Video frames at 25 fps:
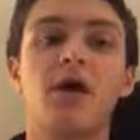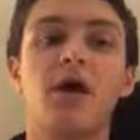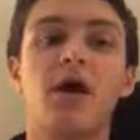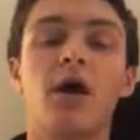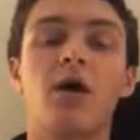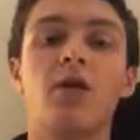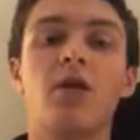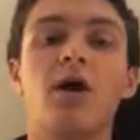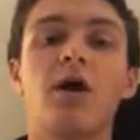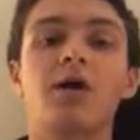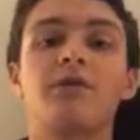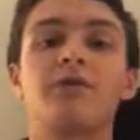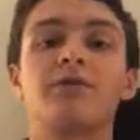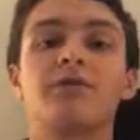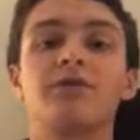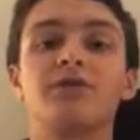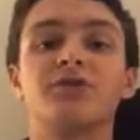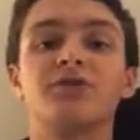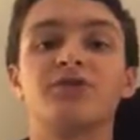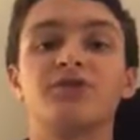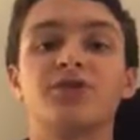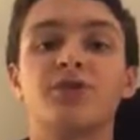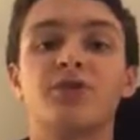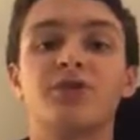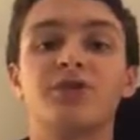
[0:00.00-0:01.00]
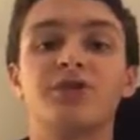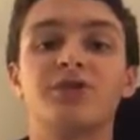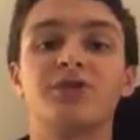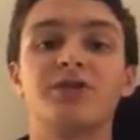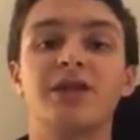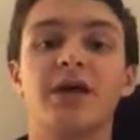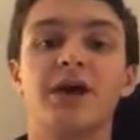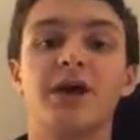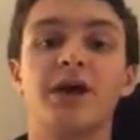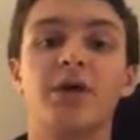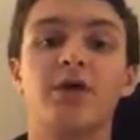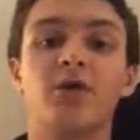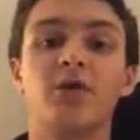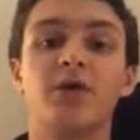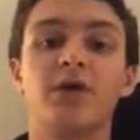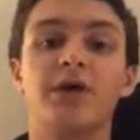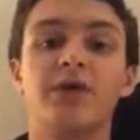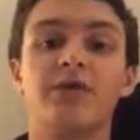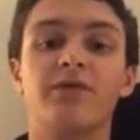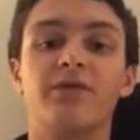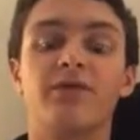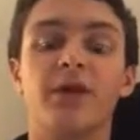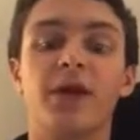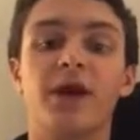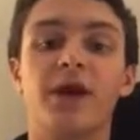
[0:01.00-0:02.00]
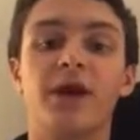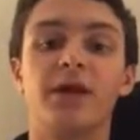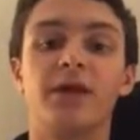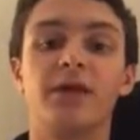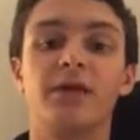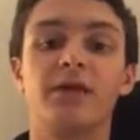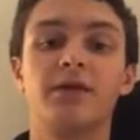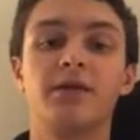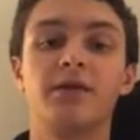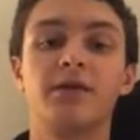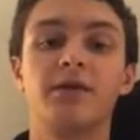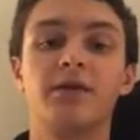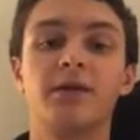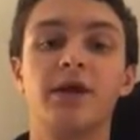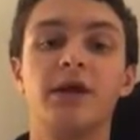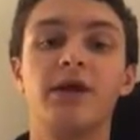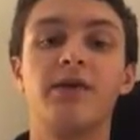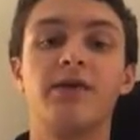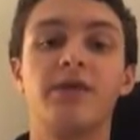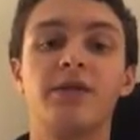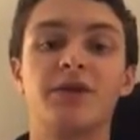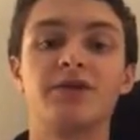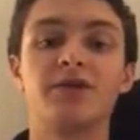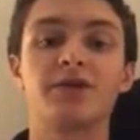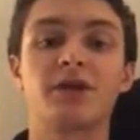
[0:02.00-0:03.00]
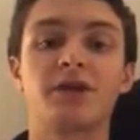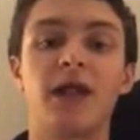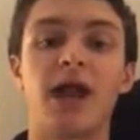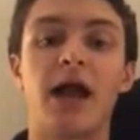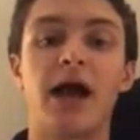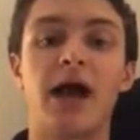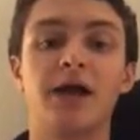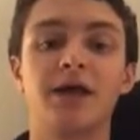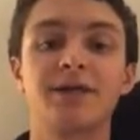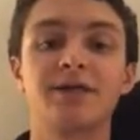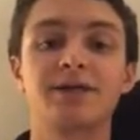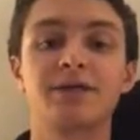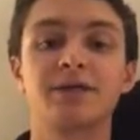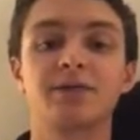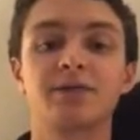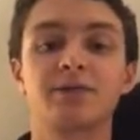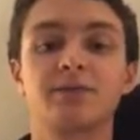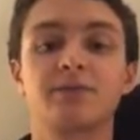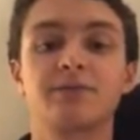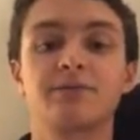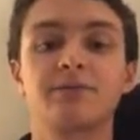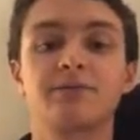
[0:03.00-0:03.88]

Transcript: a lot of the stories that we have read in this class.